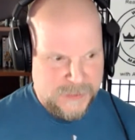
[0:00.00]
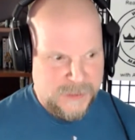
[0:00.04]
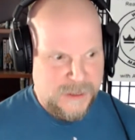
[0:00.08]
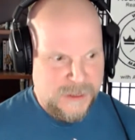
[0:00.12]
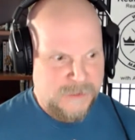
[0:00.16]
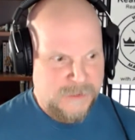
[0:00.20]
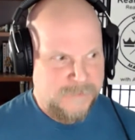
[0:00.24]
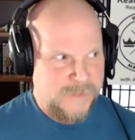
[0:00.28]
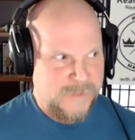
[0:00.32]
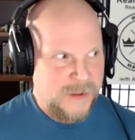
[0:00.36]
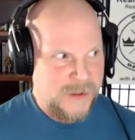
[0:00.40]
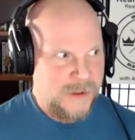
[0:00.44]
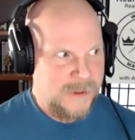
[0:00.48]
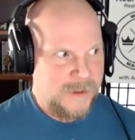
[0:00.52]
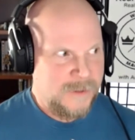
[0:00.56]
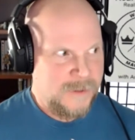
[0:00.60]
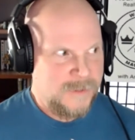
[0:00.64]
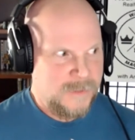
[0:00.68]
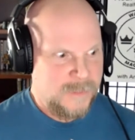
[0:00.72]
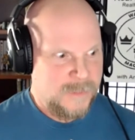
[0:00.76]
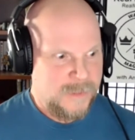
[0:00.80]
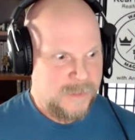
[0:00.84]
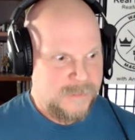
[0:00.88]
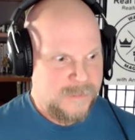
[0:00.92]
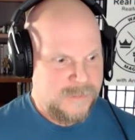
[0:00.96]
if
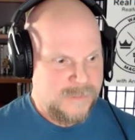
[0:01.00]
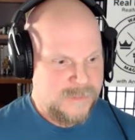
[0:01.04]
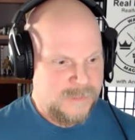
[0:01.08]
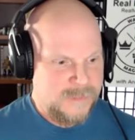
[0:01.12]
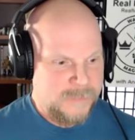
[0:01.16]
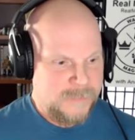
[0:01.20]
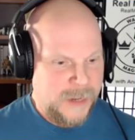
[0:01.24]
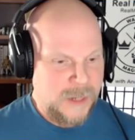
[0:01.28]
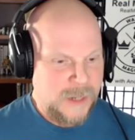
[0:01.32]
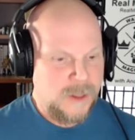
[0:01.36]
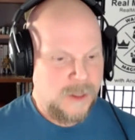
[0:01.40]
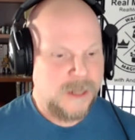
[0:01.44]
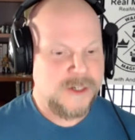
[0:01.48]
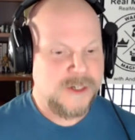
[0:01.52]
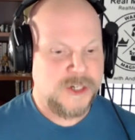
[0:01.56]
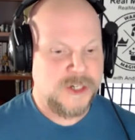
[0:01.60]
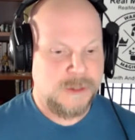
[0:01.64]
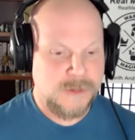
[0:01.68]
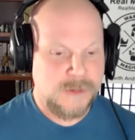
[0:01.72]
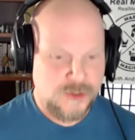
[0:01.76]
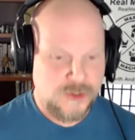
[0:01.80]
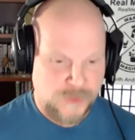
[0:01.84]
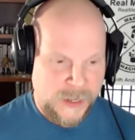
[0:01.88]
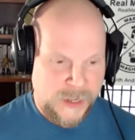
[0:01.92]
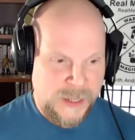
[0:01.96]
our
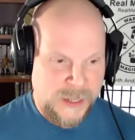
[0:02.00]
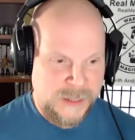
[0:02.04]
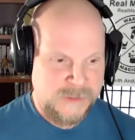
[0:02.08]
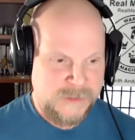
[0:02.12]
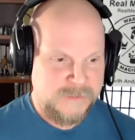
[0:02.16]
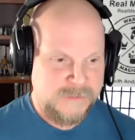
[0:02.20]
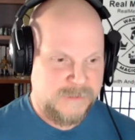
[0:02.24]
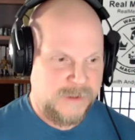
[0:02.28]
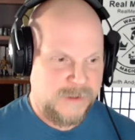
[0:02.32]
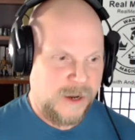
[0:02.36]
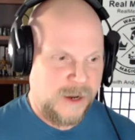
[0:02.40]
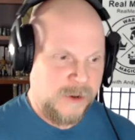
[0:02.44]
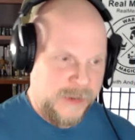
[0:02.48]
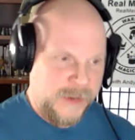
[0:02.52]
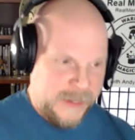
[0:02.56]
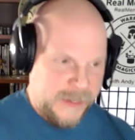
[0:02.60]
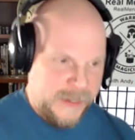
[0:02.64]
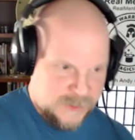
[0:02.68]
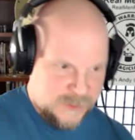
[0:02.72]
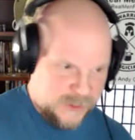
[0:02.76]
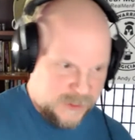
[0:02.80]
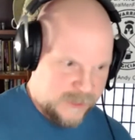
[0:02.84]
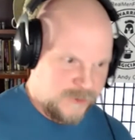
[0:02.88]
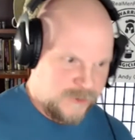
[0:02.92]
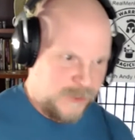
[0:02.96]
biological drive our
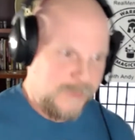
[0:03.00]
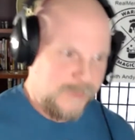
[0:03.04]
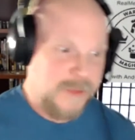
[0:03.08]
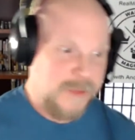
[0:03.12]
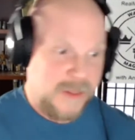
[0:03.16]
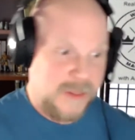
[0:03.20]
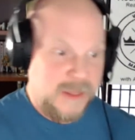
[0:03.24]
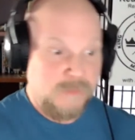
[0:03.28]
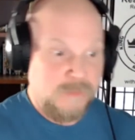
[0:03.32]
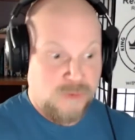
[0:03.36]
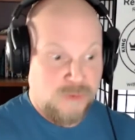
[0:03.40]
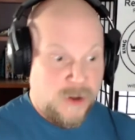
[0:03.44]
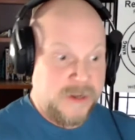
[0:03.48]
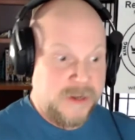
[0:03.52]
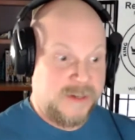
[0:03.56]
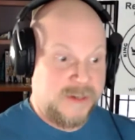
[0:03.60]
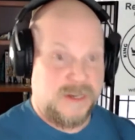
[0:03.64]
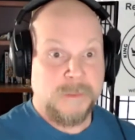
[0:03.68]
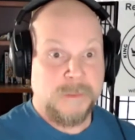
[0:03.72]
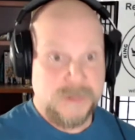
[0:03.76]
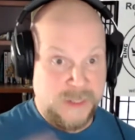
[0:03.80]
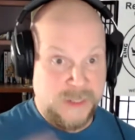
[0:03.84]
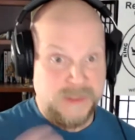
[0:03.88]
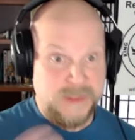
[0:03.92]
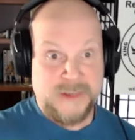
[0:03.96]
ancestry everything that brought us
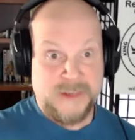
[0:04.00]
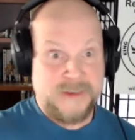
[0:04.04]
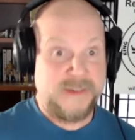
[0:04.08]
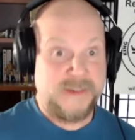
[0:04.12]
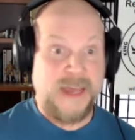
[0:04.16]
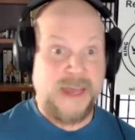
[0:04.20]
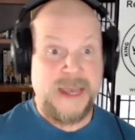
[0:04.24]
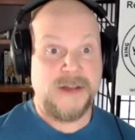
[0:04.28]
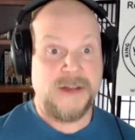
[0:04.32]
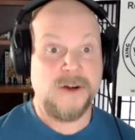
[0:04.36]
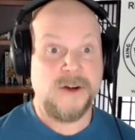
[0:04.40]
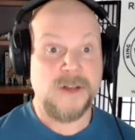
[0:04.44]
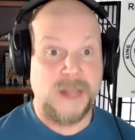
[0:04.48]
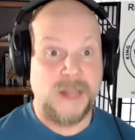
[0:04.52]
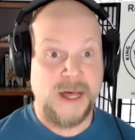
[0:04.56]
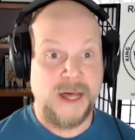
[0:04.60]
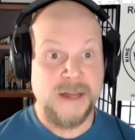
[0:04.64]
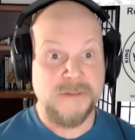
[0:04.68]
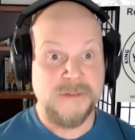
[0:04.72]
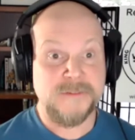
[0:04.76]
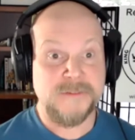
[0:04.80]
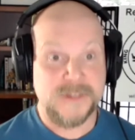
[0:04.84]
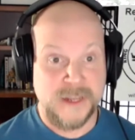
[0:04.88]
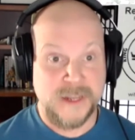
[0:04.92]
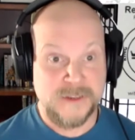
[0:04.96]
up to this day in our
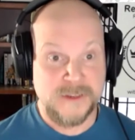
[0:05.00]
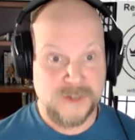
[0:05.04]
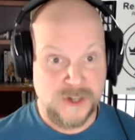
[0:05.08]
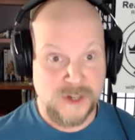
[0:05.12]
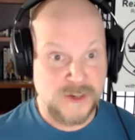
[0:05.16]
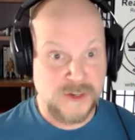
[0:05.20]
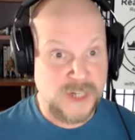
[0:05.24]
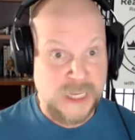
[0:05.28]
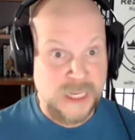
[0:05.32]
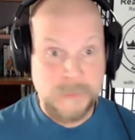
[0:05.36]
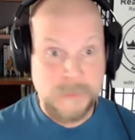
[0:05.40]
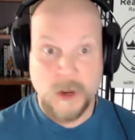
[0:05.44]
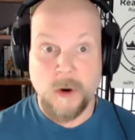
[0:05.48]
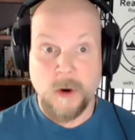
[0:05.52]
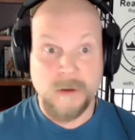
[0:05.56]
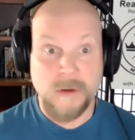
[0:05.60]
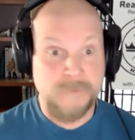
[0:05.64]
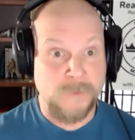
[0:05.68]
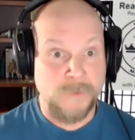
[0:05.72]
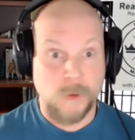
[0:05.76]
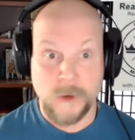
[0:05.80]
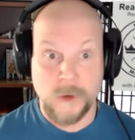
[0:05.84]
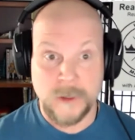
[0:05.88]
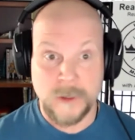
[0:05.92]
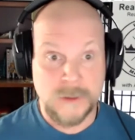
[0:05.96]
life says just keep going
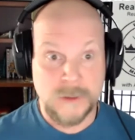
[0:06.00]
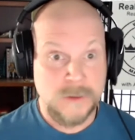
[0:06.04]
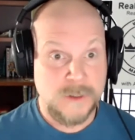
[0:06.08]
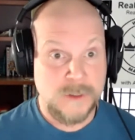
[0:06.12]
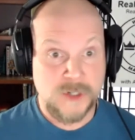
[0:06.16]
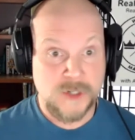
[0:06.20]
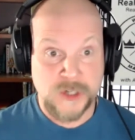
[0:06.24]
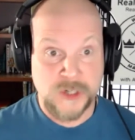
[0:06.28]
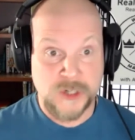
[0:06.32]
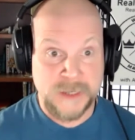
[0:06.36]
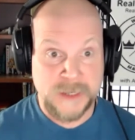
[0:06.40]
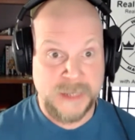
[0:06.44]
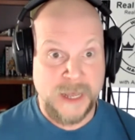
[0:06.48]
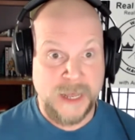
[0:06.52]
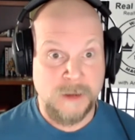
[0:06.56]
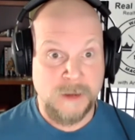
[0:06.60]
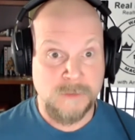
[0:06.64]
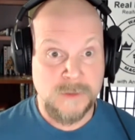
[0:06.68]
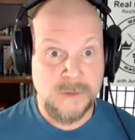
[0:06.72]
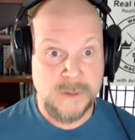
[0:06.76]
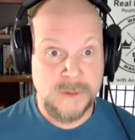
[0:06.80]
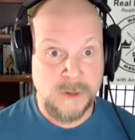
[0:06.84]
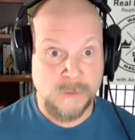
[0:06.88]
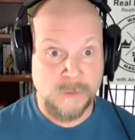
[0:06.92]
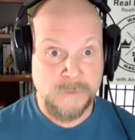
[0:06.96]
forward shut it
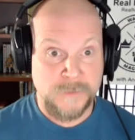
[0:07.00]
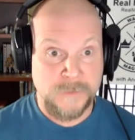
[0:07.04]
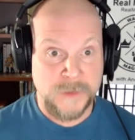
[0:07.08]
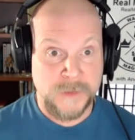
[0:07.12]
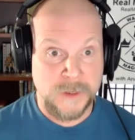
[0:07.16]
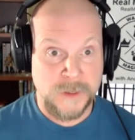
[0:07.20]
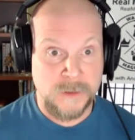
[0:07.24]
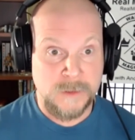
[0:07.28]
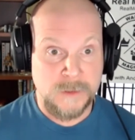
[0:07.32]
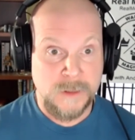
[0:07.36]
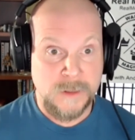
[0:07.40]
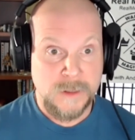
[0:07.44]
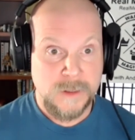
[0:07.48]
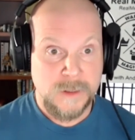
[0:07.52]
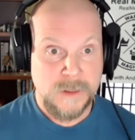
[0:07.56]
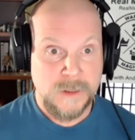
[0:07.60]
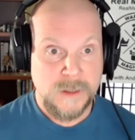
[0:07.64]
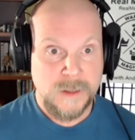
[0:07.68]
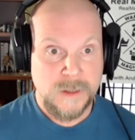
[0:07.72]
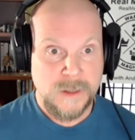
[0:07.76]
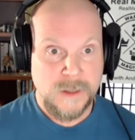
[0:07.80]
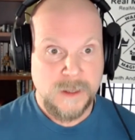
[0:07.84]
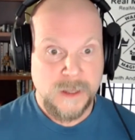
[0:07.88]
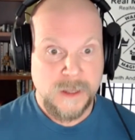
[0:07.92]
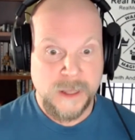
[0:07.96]
down don't feel
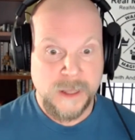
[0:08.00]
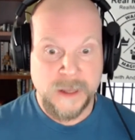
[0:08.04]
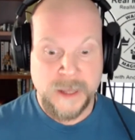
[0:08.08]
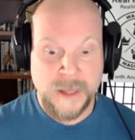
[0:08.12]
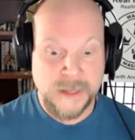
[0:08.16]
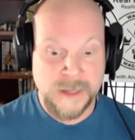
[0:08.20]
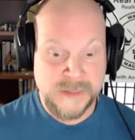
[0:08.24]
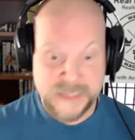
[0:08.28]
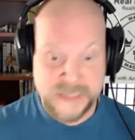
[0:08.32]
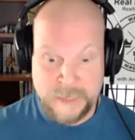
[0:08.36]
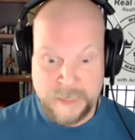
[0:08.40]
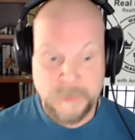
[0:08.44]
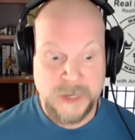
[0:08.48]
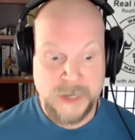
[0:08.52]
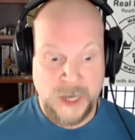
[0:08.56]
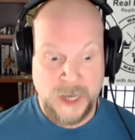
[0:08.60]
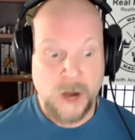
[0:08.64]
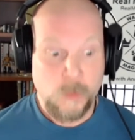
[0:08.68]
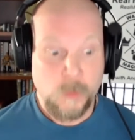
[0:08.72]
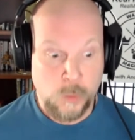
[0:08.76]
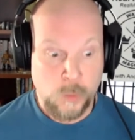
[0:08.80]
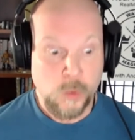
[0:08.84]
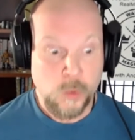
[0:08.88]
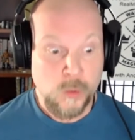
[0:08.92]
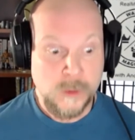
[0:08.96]
examining
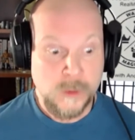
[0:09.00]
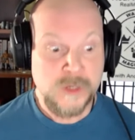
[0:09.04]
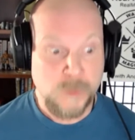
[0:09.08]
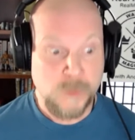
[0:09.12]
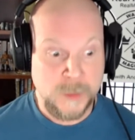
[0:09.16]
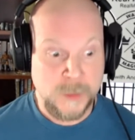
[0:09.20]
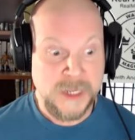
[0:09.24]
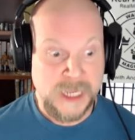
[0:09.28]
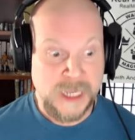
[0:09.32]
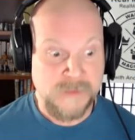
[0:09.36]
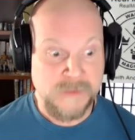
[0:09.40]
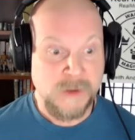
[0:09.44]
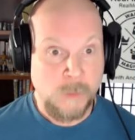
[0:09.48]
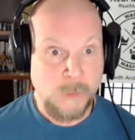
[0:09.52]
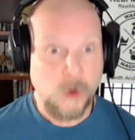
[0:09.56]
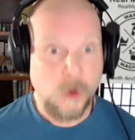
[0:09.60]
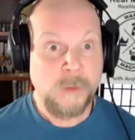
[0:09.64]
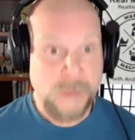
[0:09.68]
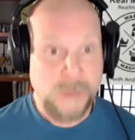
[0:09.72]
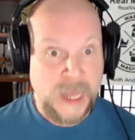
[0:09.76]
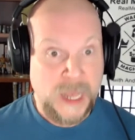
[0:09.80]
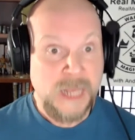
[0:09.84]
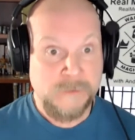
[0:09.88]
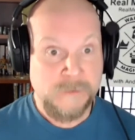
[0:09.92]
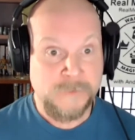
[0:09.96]
our wounds will be even more
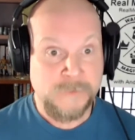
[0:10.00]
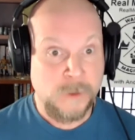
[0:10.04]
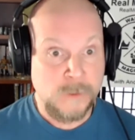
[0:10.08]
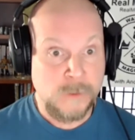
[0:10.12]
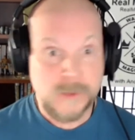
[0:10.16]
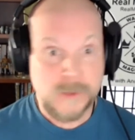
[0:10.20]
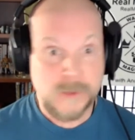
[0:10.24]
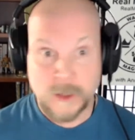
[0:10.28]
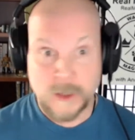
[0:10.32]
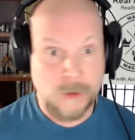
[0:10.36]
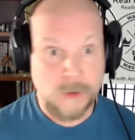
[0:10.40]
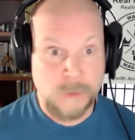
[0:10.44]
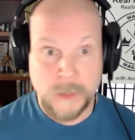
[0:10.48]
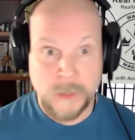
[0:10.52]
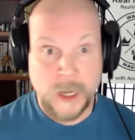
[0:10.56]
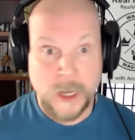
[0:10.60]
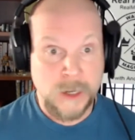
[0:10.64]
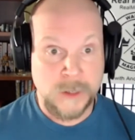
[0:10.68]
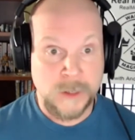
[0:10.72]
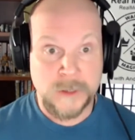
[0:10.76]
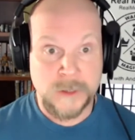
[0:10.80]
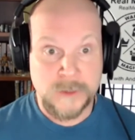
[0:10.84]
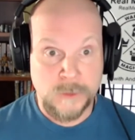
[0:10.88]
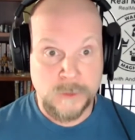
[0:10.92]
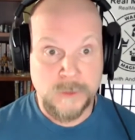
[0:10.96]
painful so i'm not
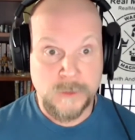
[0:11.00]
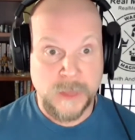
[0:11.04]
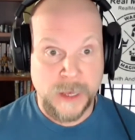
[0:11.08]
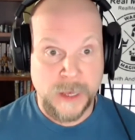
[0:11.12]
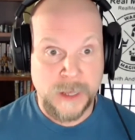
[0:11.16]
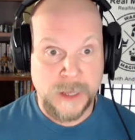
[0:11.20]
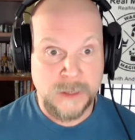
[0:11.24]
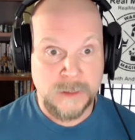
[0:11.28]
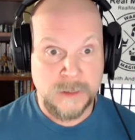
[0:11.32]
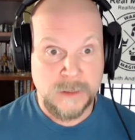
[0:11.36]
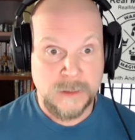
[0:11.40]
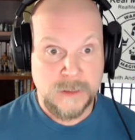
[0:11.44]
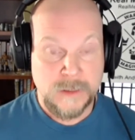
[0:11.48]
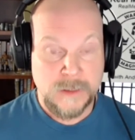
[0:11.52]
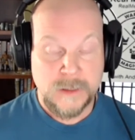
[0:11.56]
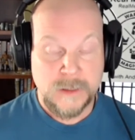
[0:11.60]
going to do that